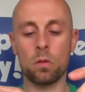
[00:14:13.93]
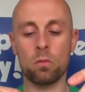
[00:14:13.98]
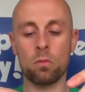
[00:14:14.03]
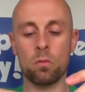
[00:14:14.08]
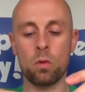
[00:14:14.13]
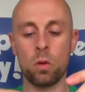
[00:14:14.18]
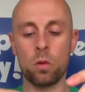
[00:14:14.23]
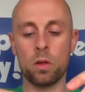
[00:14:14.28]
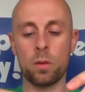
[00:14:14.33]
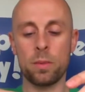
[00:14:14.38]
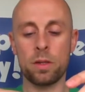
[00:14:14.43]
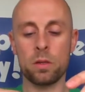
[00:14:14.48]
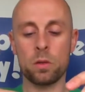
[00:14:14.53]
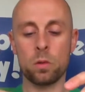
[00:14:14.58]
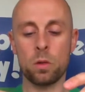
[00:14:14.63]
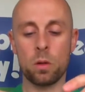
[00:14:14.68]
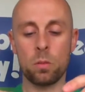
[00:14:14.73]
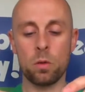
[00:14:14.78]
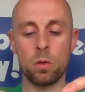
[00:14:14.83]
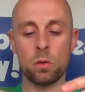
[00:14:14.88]
Roll them
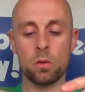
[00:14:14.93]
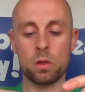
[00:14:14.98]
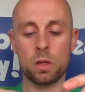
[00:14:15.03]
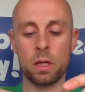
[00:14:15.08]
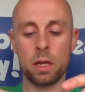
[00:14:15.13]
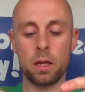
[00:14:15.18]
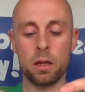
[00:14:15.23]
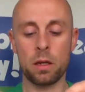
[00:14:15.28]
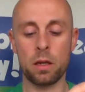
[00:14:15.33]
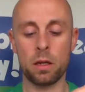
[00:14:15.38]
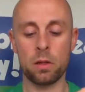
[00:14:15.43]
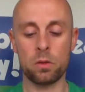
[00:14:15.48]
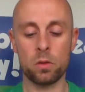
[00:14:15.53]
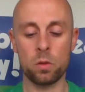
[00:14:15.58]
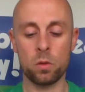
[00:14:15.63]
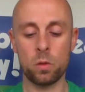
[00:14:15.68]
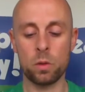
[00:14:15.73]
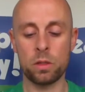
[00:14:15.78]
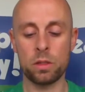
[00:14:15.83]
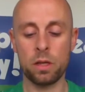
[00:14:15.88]
into our balls again, as
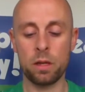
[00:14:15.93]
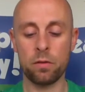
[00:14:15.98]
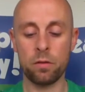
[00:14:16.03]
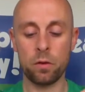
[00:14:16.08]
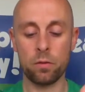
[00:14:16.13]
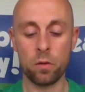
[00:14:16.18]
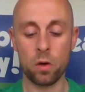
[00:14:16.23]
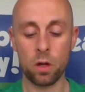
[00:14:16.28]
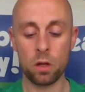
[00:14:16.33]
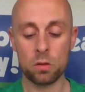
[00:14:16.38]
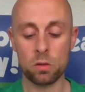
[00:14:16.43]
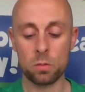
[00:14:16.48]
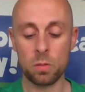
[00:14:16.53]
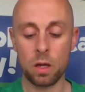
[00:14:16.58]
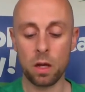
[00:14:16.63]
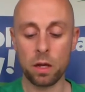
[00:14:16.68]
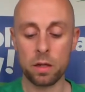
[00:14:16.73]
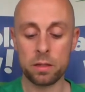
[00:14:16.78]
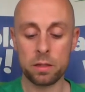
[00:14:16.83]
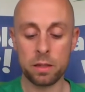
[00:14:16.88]
always. If you've got some
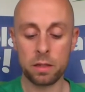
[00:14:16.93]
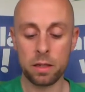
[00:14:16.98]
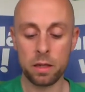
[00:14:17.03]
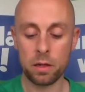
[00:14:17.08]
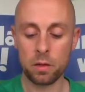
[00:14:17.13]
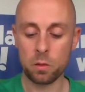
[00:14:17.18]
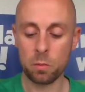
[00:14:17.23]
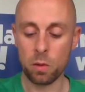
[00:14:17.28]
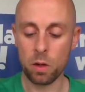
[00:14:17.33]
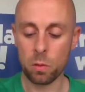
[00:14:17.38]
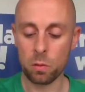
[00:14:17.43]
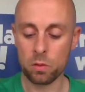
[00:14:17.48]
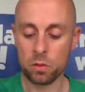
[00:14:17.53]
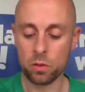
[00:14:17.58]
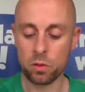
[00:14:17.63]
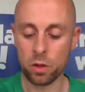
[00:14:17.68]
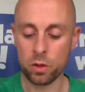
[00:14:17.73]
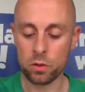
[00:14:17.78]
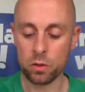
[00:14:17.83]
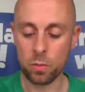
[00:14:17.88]
lines in there, you might want to
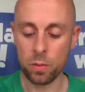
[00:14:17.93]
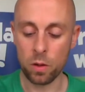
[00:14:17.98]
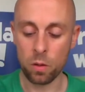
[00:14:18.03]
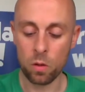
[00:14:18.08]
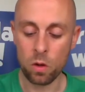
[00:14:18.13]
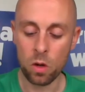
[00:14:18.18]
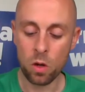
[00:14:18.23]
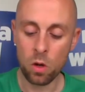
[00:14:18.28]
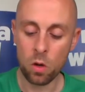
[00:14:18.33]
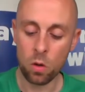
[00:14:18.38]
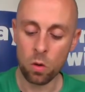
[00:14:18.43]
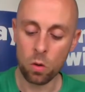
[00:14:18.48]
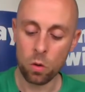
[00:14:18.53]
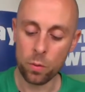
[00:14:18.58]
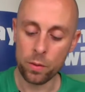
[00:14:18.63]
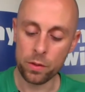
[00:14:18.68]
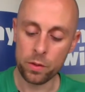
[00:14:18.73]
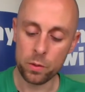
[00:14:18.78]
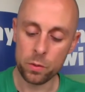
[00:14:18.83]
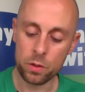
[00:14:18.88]
stretch them out. What
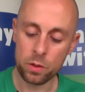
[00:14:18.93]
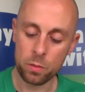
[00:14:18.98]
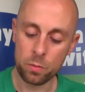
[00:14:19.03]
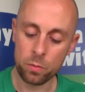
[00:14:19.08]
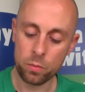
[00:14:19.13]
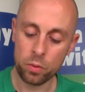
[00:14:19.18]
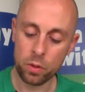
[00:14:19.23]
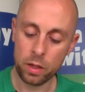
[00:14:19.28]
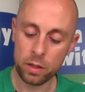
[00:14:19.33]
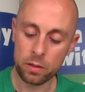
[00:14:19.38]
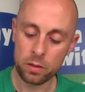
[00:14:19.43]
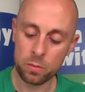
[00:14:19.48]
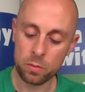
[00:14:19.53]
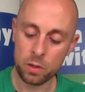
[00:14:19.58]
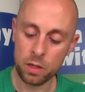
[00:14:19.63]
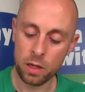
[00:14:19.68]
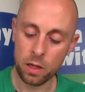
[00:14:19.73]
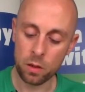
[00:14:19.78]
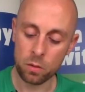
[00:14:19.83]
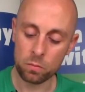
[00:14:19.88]
we're going to do is going to press them
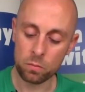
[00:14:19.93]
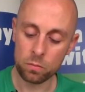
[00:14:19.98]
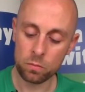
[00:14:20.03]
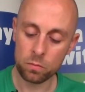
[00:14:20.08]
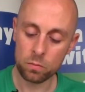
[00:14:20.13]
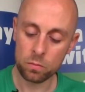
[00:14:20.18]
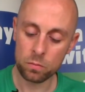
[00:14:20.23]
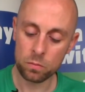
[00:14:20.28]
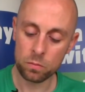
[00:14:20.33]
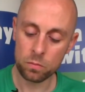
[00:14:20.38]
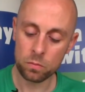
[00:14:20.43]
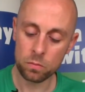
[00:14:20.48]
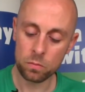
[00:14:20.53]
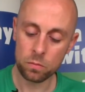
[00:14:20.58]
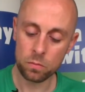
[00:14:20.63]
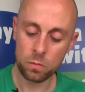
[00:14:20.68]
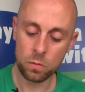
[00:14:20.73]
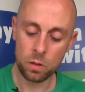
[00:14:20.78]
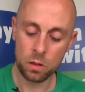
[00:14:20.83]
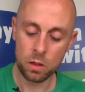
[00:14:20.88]
down,
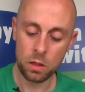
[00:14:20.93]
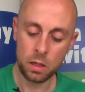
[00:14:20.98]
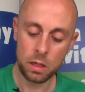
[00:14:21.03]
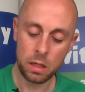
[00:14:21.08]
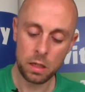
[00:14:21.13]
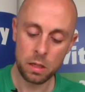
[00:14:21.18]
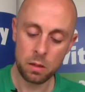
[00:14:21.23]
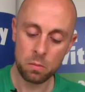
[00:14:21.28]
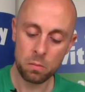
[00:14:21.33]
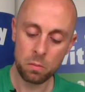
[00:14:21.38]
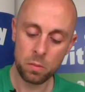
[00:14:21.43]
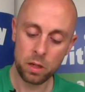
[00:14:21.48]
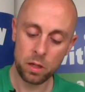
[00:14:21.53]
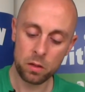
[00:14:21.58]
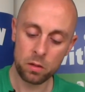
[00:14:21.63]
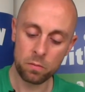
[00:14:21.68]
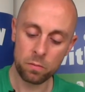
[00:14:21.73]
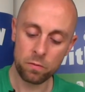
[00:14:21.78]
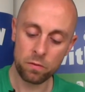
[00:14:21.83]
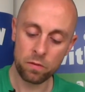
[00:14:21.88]

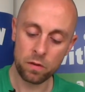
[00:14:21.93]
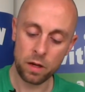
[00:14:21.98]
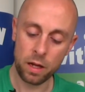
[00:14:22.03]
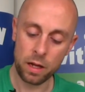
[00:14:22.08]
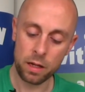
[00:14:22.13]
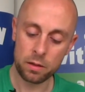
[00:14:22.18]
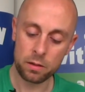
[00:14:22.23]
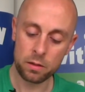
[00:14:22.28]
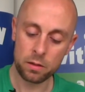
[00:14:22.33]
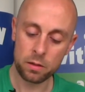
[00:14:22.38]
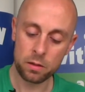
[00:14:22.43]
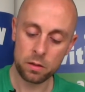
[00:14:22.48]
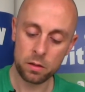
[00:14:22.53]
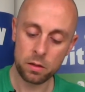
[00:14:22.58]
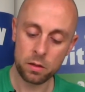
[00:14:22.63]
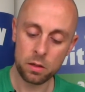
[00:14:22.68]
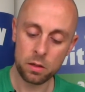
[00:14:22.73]
make them flat,